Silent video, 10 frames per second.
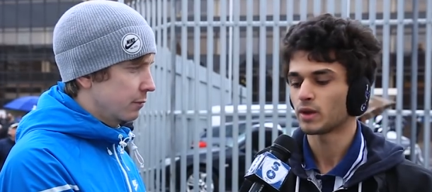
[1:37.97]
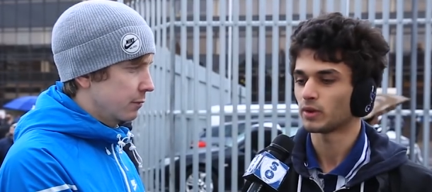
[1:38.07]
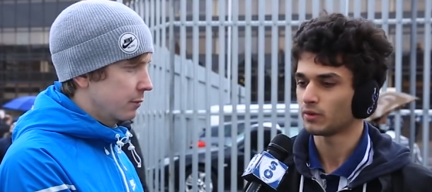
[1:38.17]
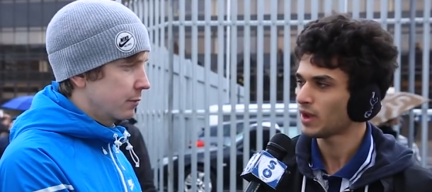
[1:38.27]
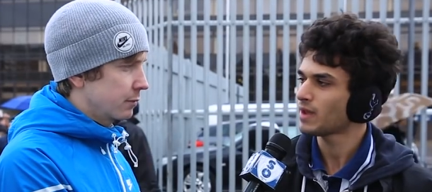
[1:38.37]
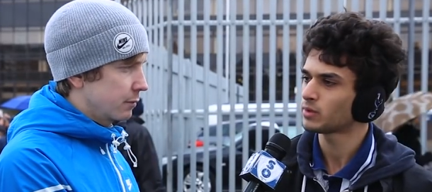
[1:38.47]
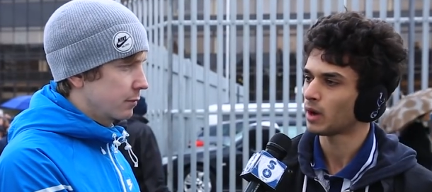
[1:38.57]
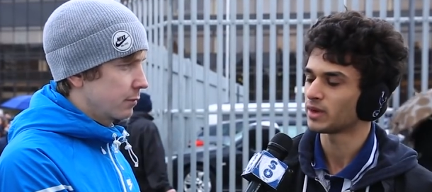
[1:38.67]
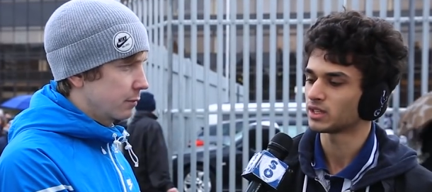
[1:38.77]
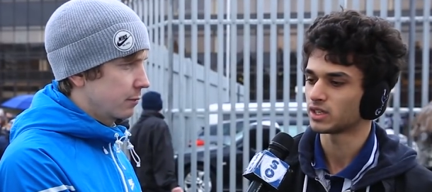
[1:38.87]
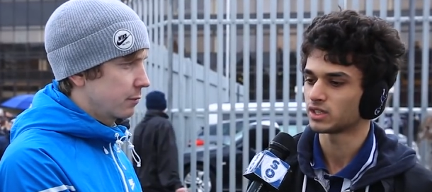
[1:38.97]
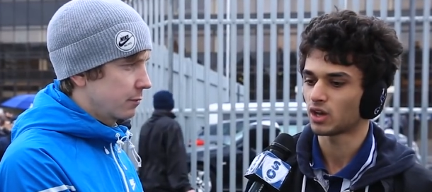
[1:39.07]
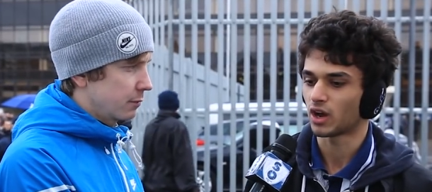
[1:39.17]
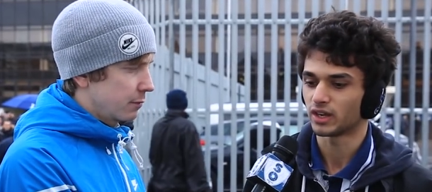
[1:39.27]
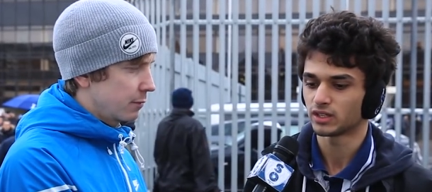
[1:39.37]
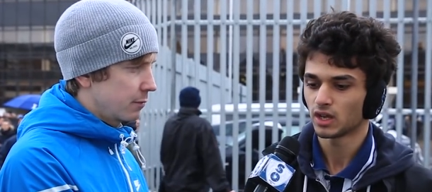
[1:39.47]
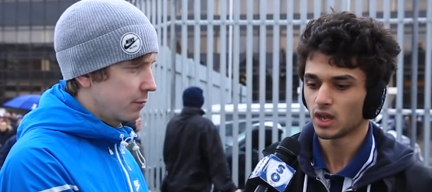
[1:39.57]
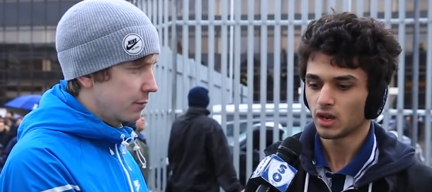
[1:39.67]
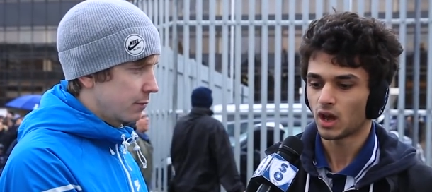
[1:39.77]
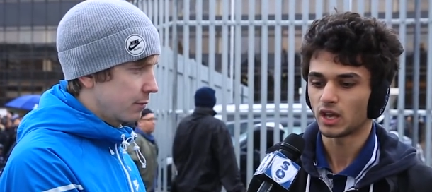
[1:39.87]
Speaker 1: But with him coming into the side,
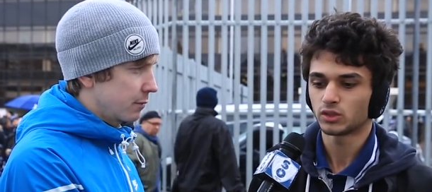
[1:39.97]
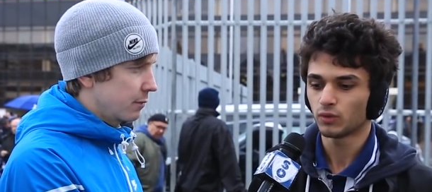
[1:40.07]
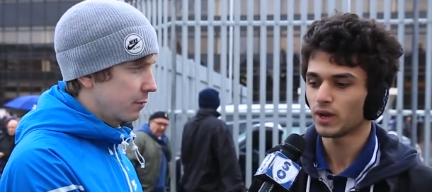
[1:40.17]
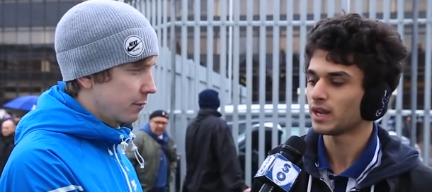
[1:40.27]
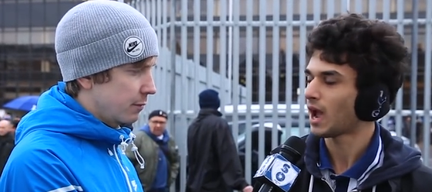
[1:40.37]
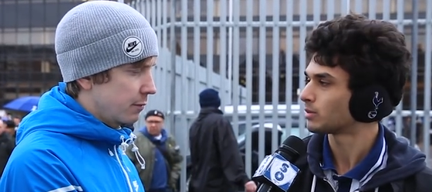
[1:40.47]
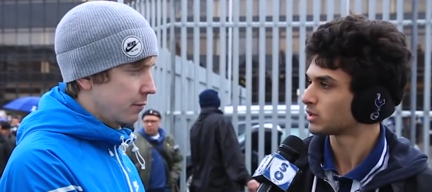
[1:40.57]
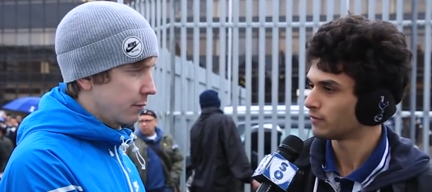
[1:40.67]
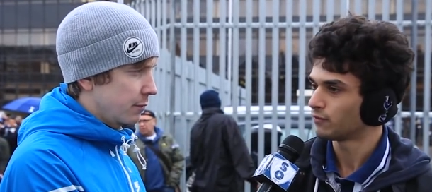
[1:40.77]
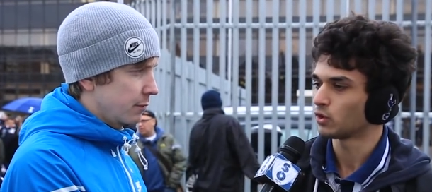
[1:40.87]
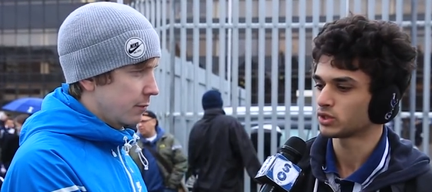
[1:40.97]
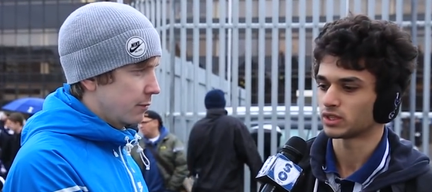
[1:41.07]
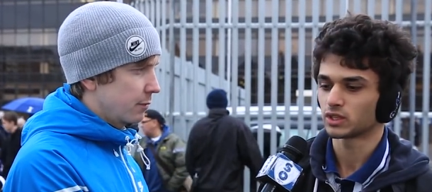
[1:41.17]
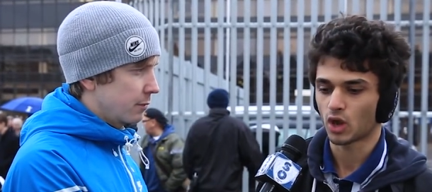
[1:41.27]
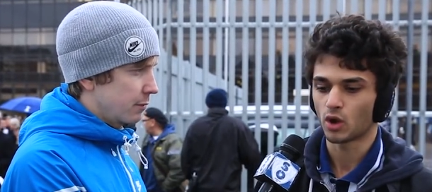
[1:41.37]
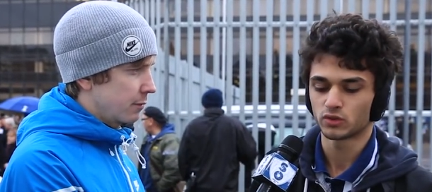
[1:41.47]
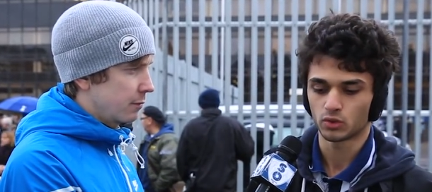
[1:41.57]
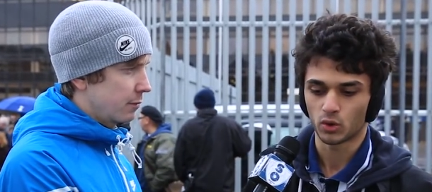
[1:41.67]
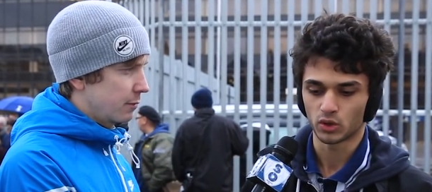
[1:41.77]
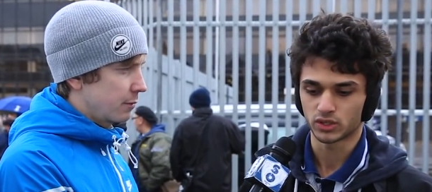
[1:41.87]
like it's really helped us enforce us and go
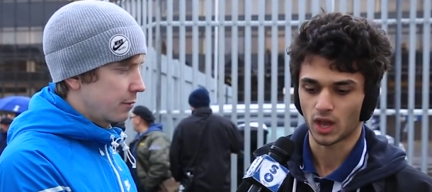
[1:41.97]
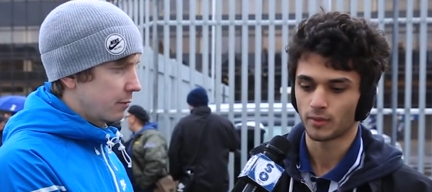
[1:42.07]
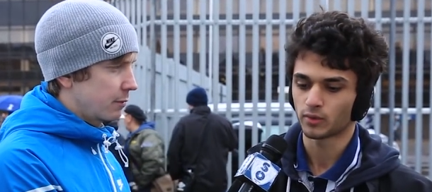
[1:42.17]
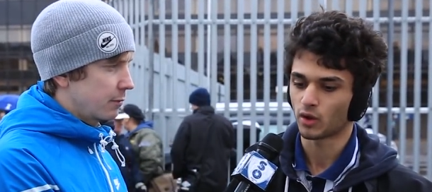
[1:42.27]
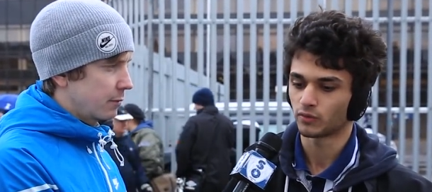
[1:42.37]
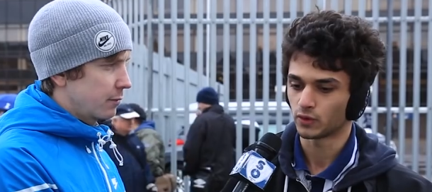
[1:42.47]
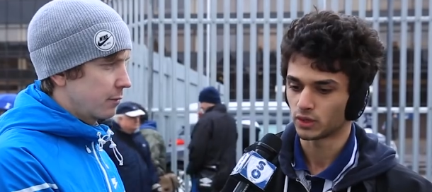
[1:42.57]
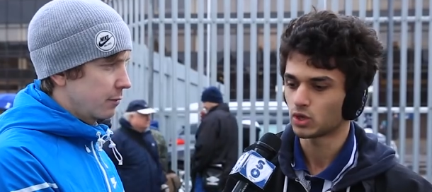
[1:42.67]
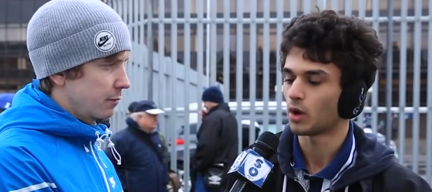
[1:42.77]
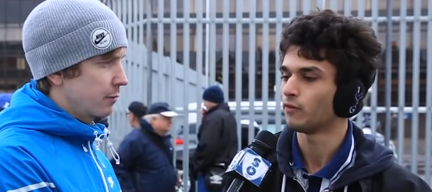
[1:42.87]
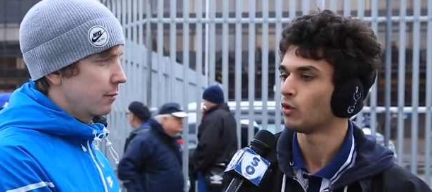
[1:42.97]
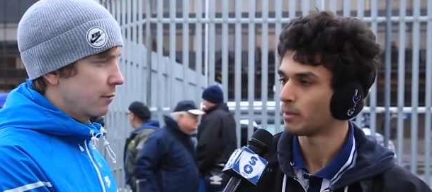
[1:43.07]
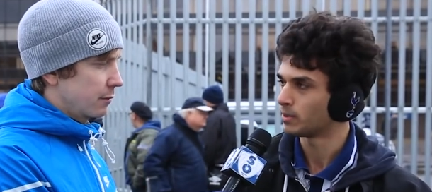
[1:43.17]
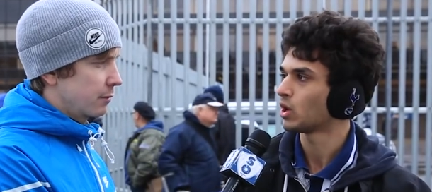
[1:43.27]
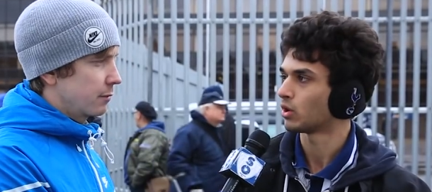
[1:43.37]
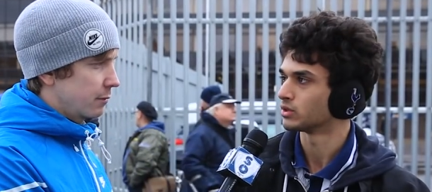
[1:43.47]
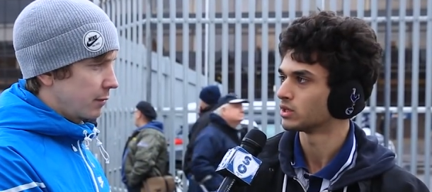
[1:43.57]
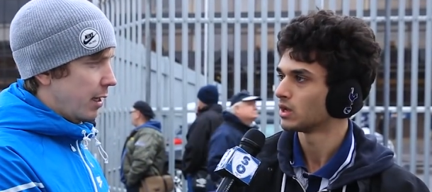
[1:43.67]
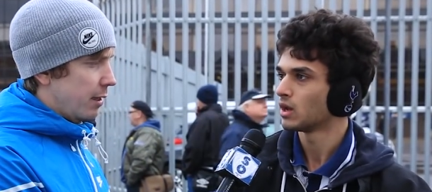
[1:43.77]
towards um, going through the top four and beyond.